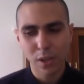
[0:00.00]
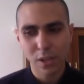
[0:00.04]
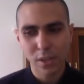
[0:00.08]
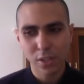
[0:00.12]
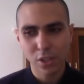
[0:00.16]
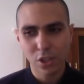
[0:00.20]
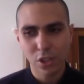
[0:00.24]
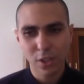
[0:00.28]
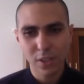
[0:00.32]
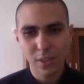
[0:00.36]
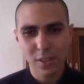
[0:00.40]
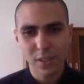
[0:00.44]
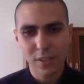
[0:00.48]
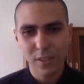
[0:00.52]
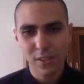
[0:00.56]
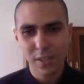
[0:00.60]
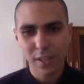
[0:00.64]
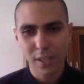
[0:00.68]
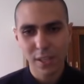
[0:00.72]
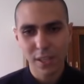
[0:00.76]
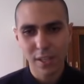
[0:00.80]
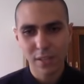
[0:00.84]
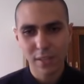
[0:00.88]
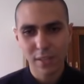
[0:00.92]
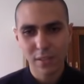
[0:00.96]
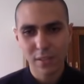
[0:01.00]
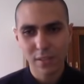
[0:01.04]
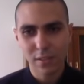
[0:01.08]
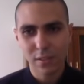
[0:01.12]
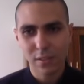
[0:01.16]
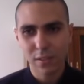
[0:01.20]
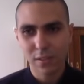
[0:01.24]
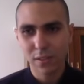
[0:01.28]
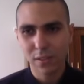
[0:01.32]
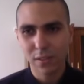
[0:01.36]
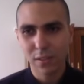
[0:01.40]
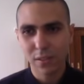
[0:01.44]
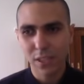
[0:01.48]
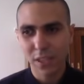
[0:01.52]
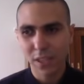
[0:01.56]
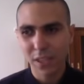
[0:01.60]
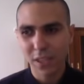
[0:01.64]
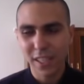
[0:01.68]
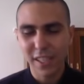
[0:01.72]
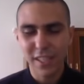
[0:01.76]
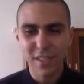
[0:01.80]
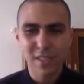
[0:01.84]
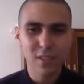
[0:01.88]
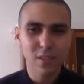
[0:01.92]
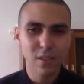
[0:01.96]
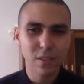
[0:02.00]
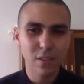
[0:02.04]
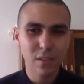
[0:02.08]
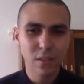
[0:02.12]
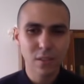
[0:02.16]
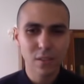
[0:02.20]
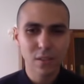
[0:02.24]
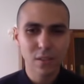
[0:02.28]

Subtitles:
unjust and regressed